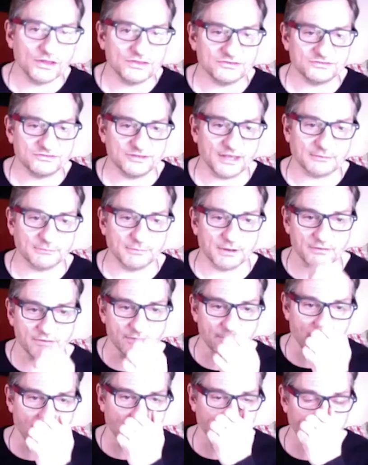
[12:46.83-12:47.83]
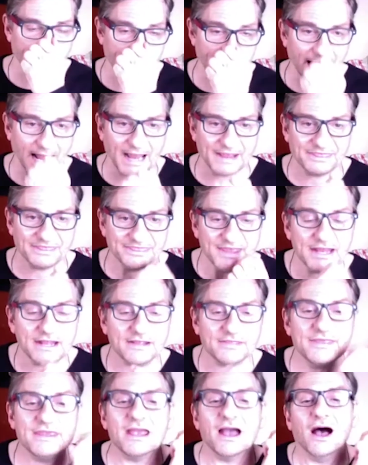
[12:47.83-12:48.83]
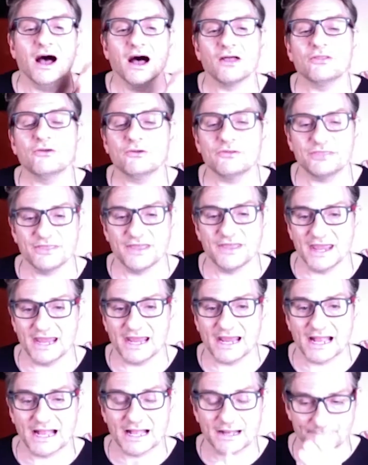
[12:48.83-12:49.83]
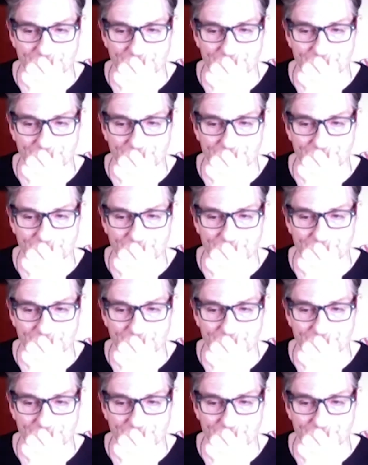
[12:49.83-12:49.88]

segment of the marketing. I think the other thing